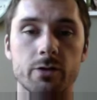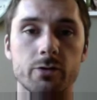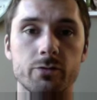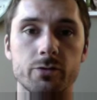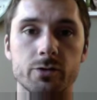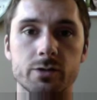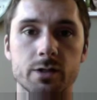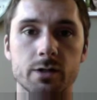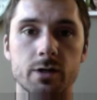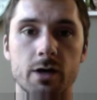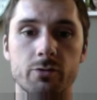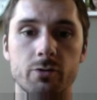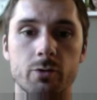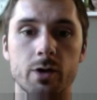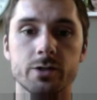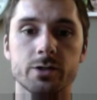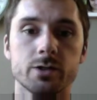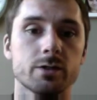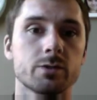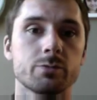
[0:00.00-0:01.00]
If you still have
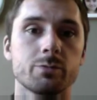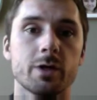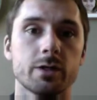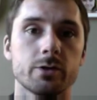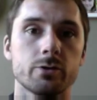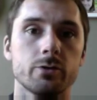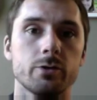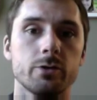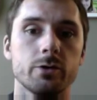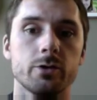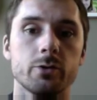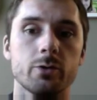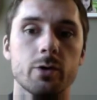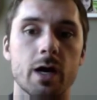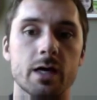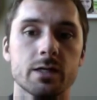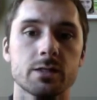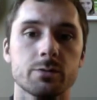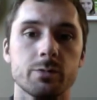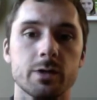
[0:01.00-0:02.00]
questions, make sure you
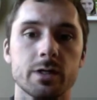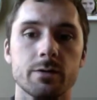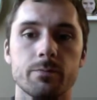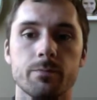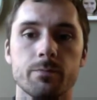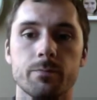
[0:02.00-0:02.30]
ask me.